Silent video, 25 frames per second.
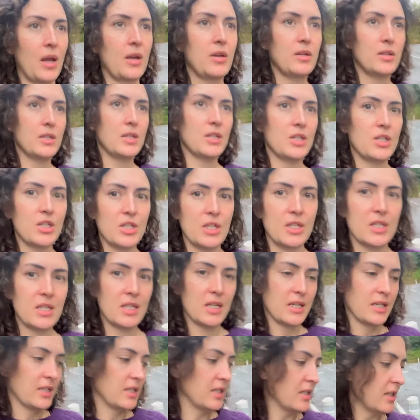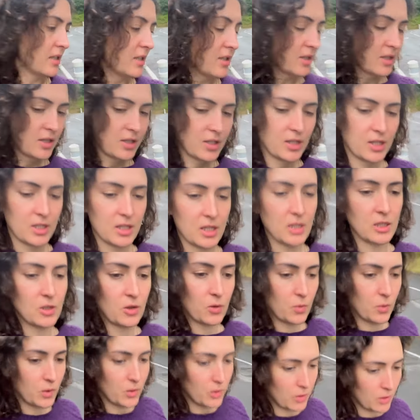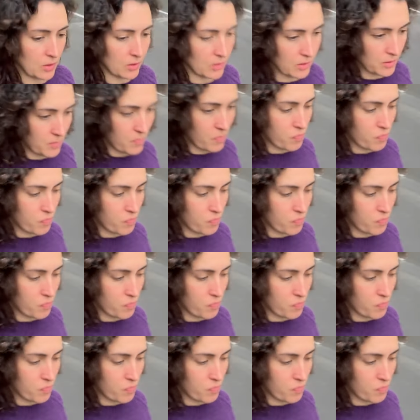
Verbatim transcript: Let's see she's lazy. She doesn't want to go.